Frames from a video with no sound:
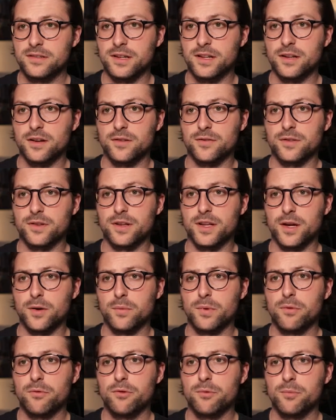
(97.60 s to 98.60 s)
And after that
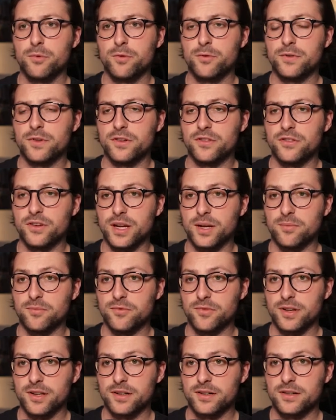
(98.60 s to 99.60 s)
we remove the shape
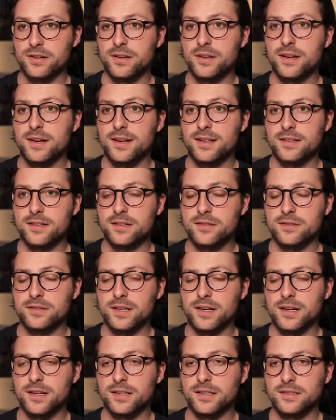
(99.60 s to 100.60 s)
filler and
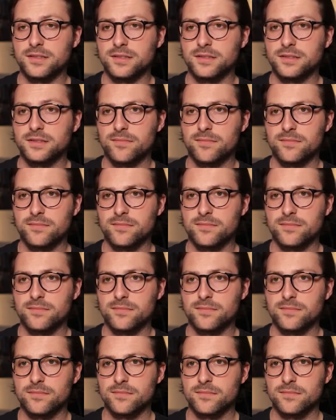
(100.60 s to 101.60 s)
outline.
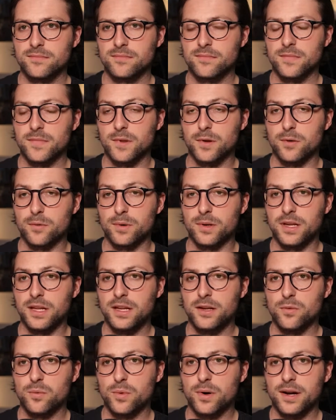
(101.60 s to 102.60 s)
Now we
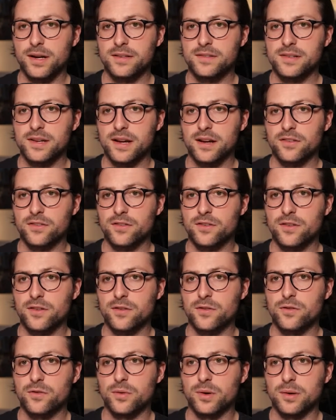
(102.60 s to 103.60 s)
need a white text
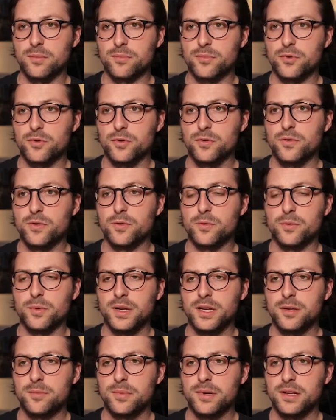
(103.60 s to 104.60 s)
to improve the
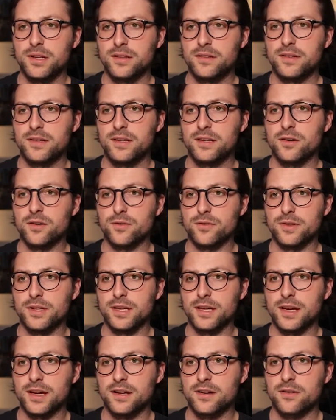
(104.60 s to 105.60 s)
readability of
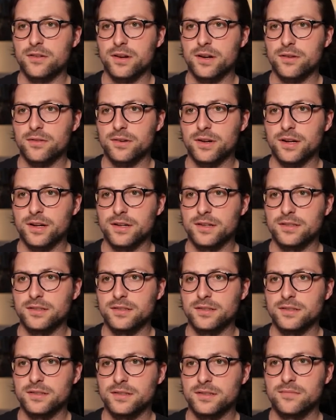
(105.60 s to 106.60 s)
the header area.
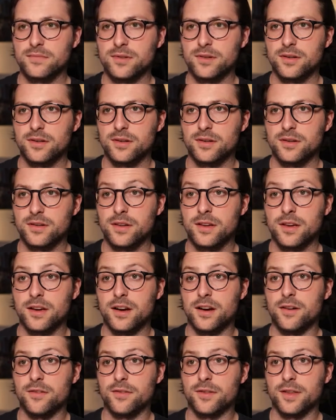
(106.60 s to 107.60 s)

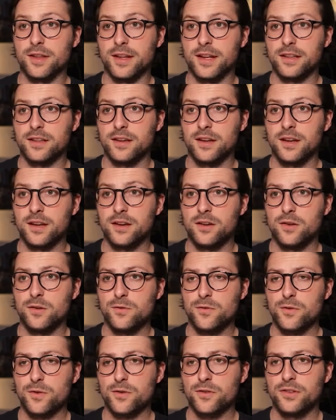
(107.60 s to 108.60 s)
After that, you
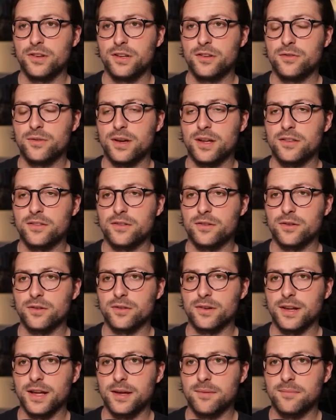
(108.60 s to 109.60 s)
first need to enter your
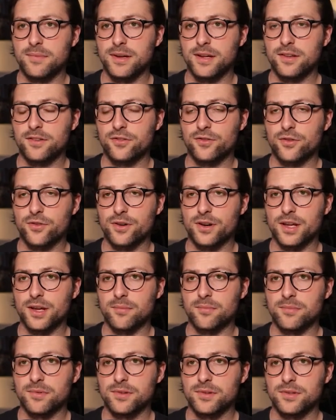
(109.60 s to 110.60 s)
name and
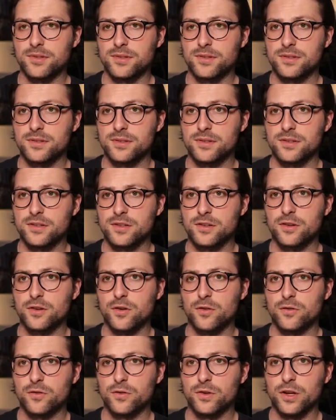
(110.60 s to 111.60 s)
surname.
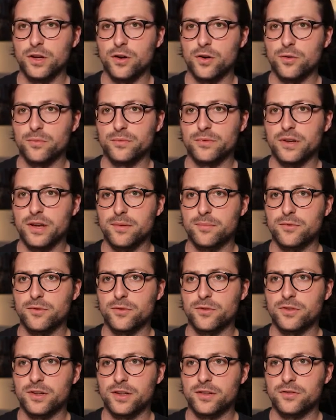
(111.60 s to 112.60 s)
Go to the Home tab to
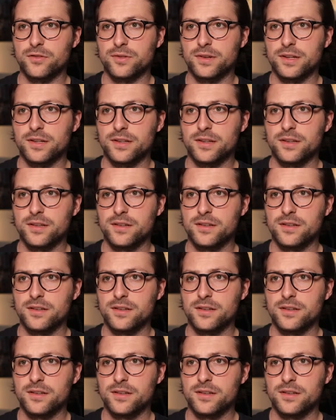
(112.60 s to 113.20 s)
center it